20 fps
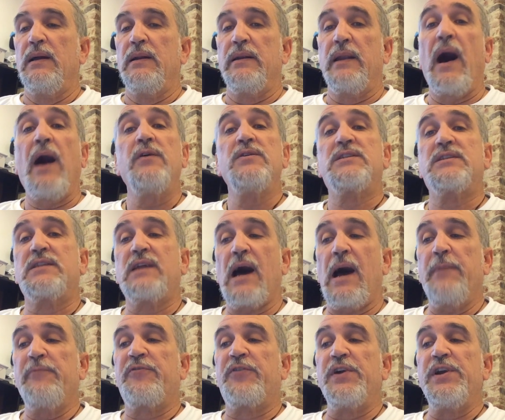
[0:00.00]
Now it's
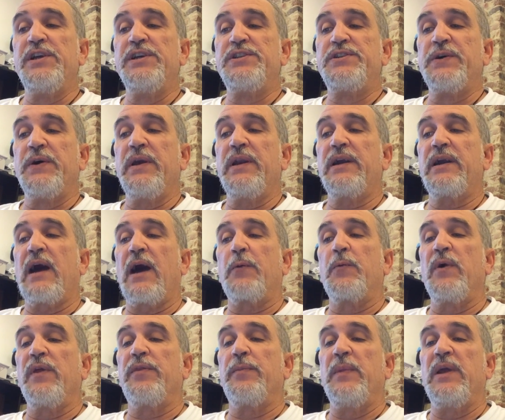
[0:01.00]
time for you to interact
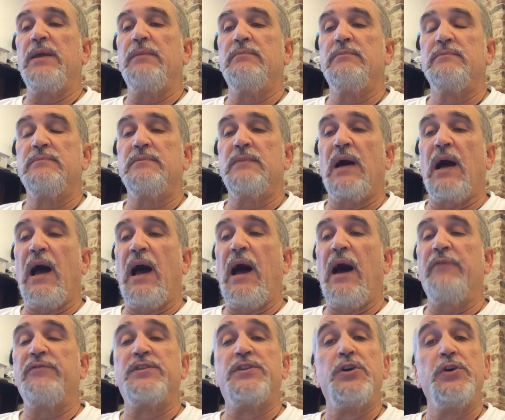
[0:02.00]
with me. I
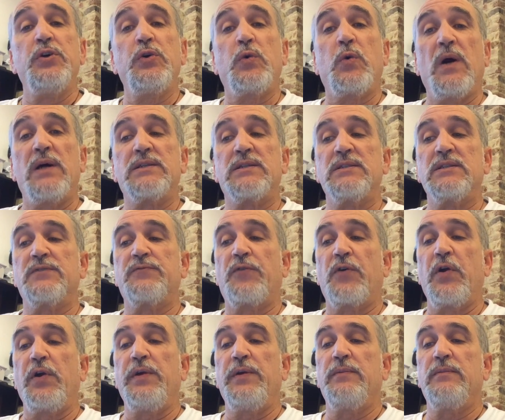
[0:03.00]
have 2 questions
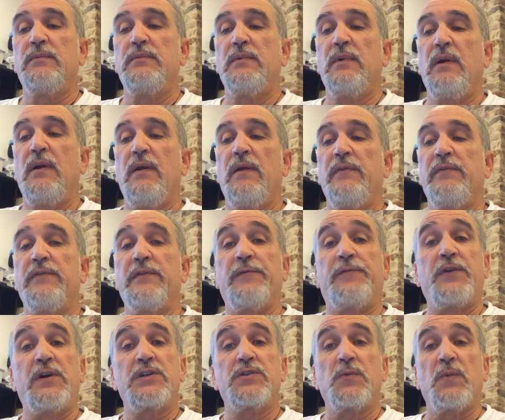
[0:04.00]
for you. The
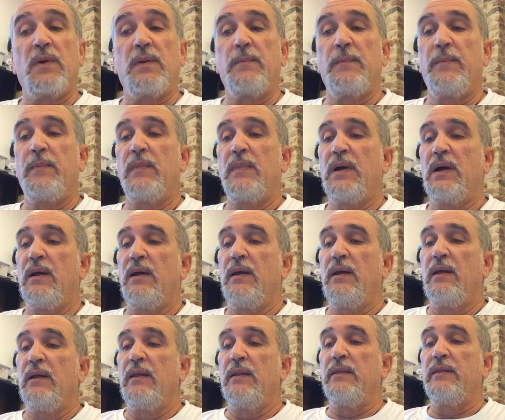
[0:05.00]
first one,
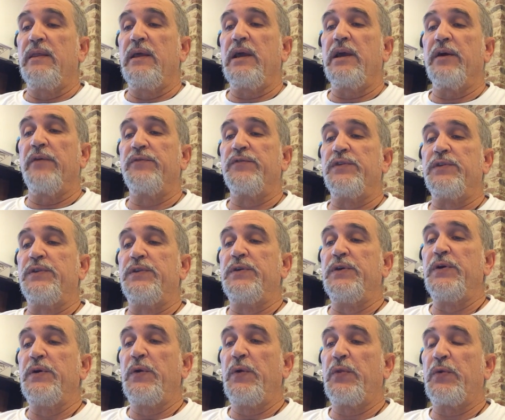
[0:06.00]
think of
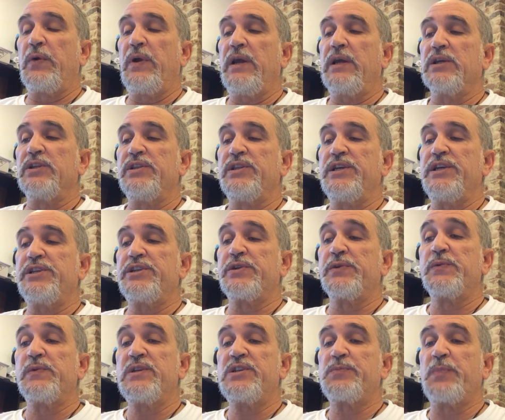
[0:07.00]
2 to 3
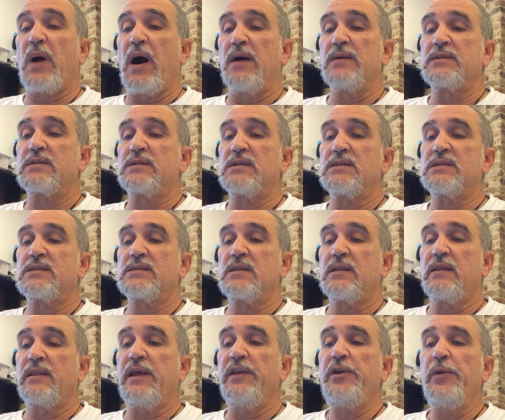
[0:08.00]
conditioned responses
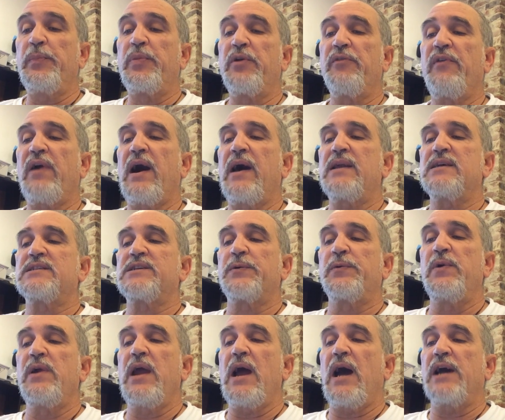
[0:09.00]
that you provide as a
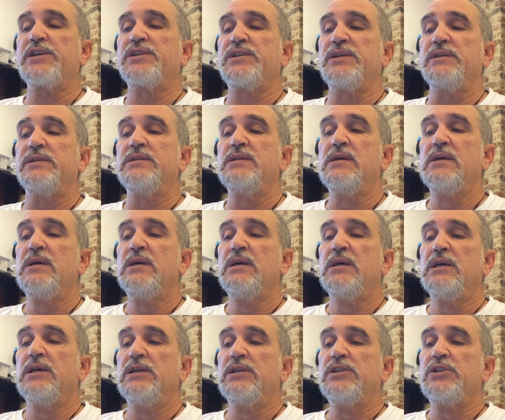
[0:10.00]
reaction
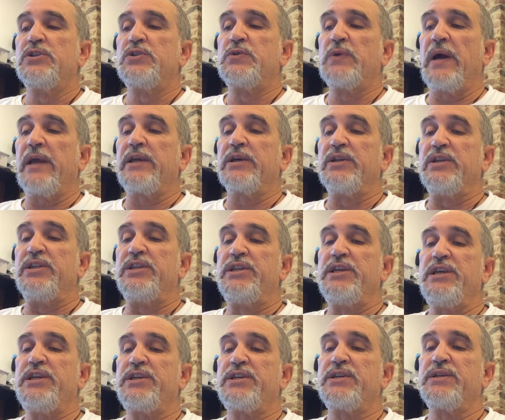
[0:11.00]
to a
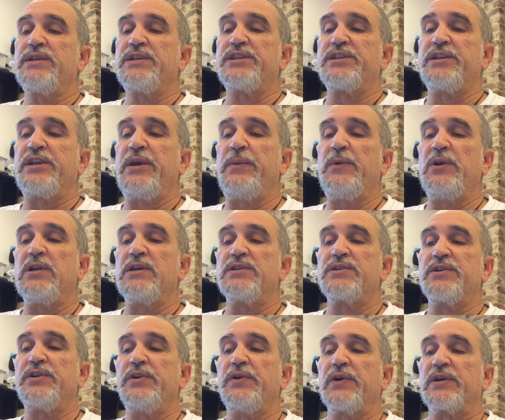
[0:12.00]
conditioned
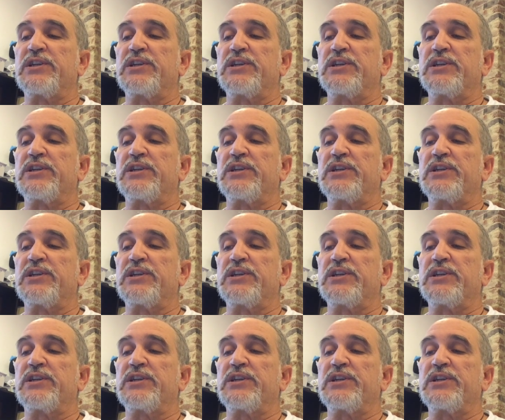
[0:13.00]
stimulus you